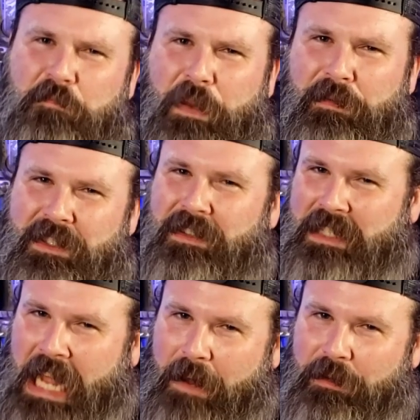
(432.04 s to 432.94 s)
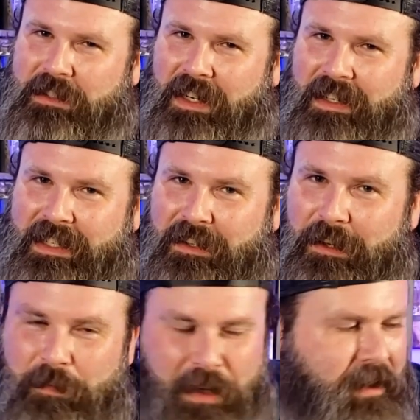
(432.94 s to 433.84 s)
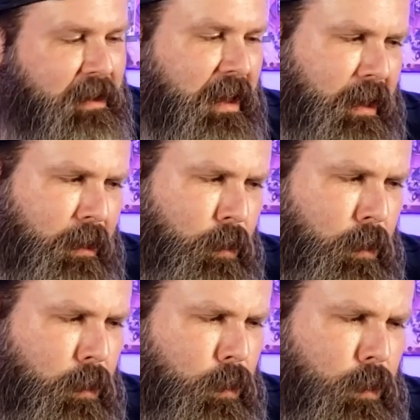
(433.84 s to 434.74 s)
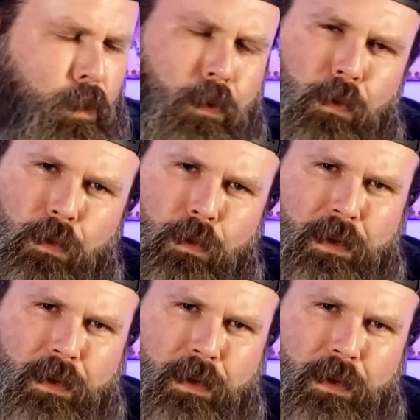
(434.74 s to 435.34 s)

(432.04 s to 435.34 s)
people start table talking during play and they're like, ooh,